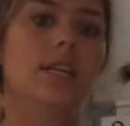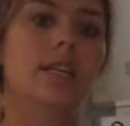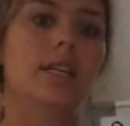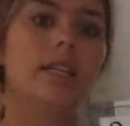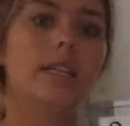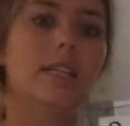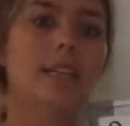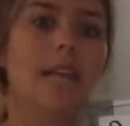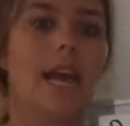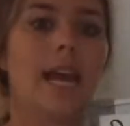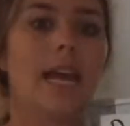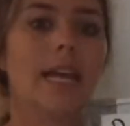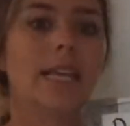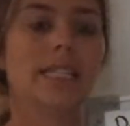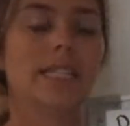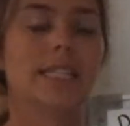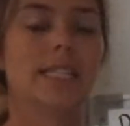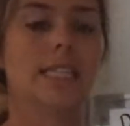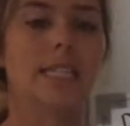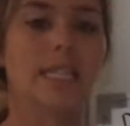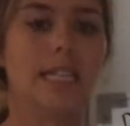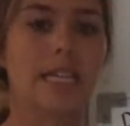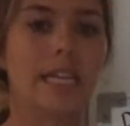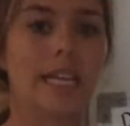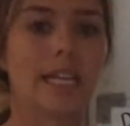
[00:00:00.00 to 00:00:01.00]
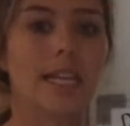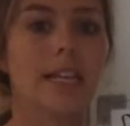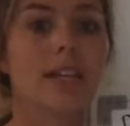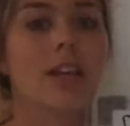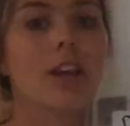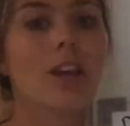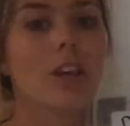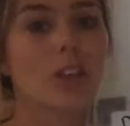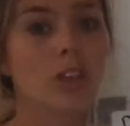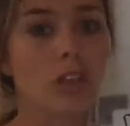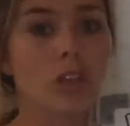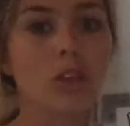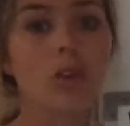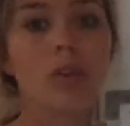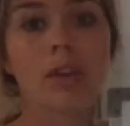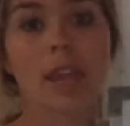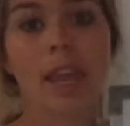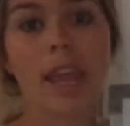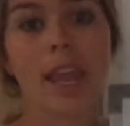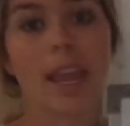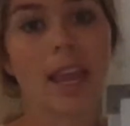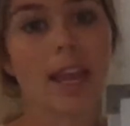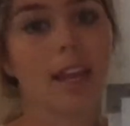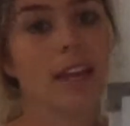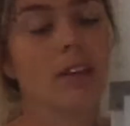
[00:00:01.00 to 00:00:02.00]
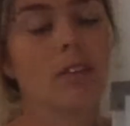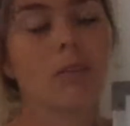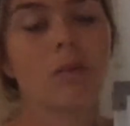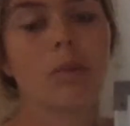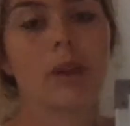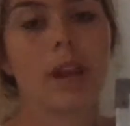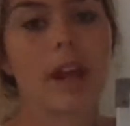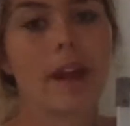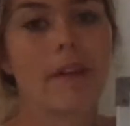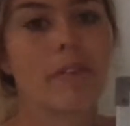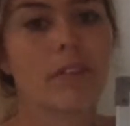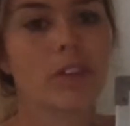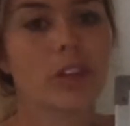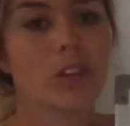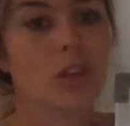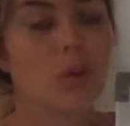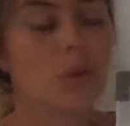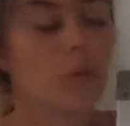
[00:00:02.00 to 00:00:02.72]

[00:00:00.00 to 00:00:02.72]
nice and neat, you can, whatever you